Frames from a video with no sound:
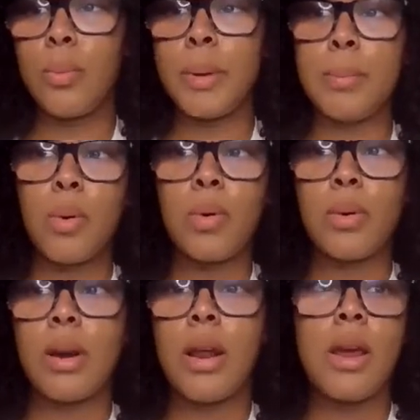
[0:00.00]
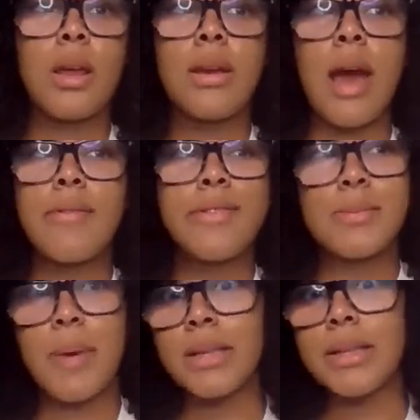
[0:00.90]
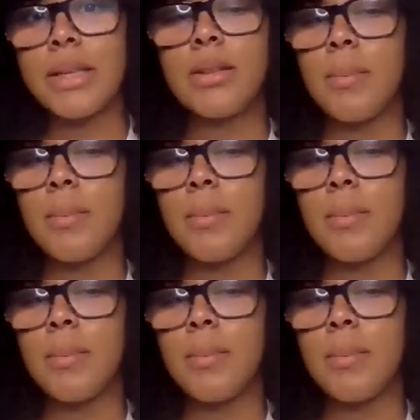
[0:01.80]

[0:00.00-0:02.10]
people not respecting